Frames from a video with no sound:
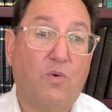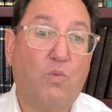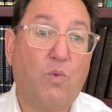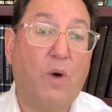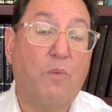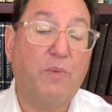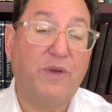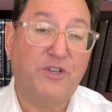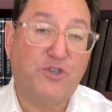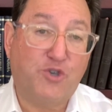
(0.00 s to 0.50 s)

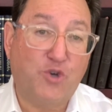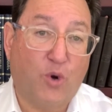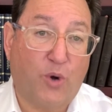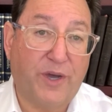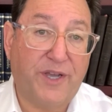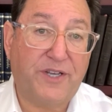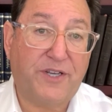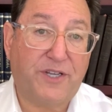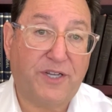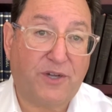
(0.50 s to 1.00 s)
when we
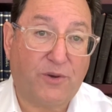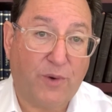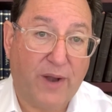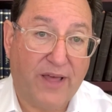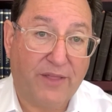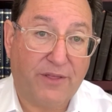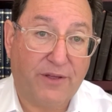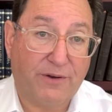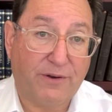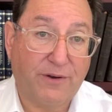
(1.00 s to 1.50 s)
join
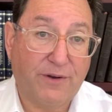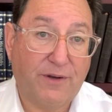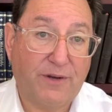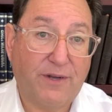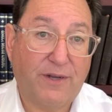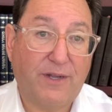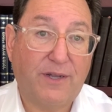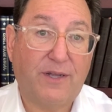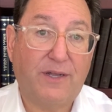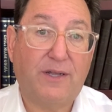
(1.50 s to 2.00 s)
together
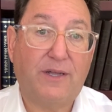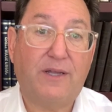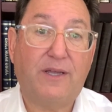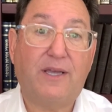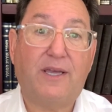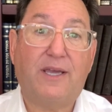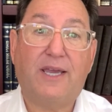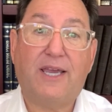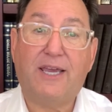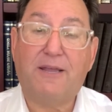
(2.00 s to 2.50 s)

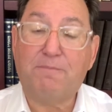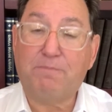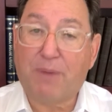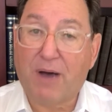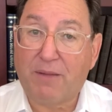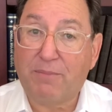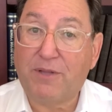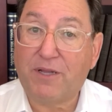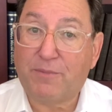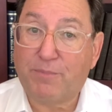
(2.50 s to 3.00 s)
in
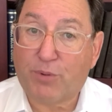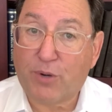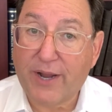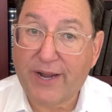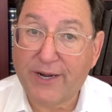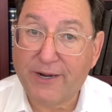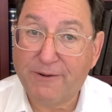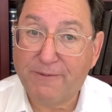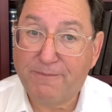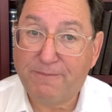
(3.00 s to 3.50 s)
public
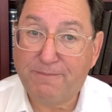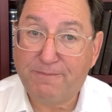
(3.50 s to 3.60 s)
prayer.